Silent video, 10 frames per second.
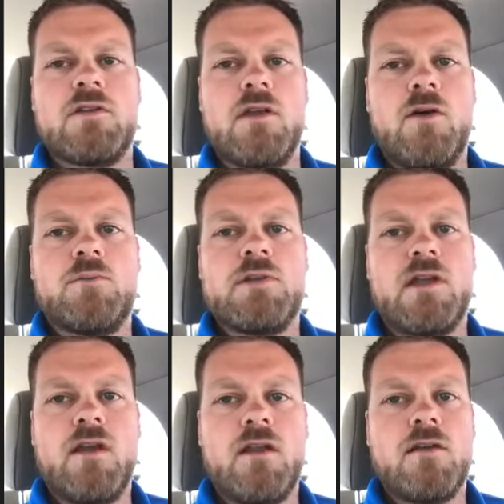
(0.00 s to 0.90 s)
to help to
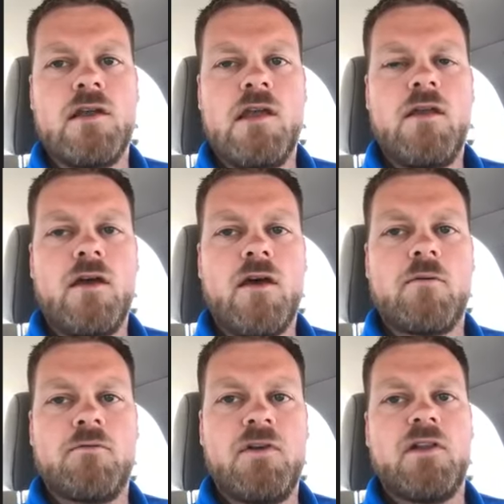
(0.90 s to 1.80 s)
kind
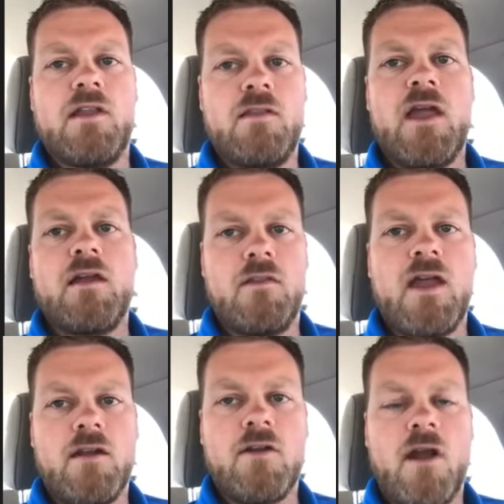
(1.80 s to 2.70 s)
of fill in that
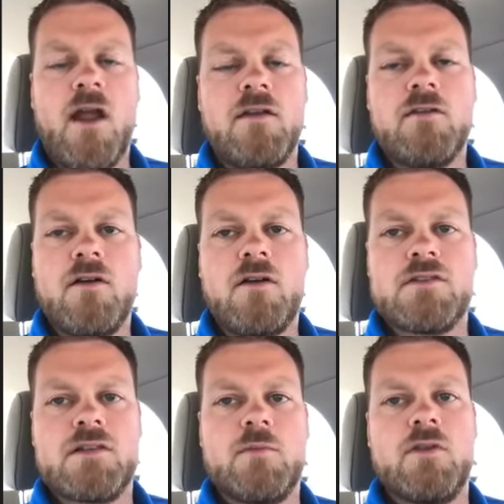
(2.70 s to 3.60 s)
grain
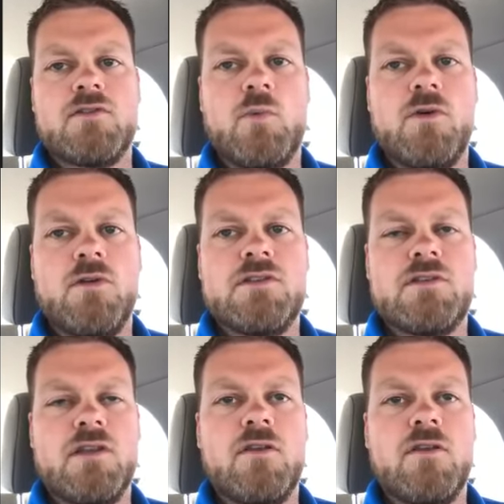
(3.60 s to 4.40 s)
on some of those woods.